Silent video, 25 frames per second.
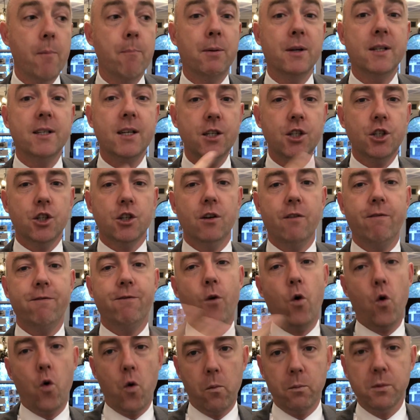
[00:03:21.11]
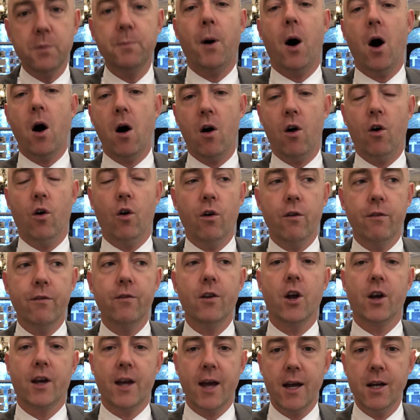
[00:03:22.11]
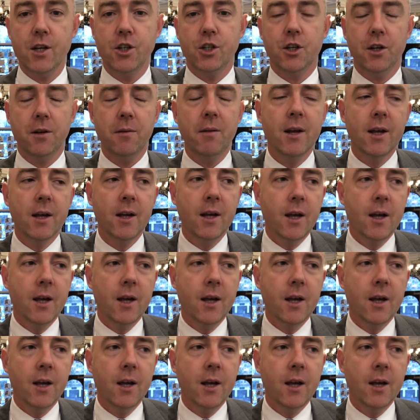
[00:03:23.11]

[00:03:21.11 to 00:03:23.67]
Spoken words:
Position forms part of location,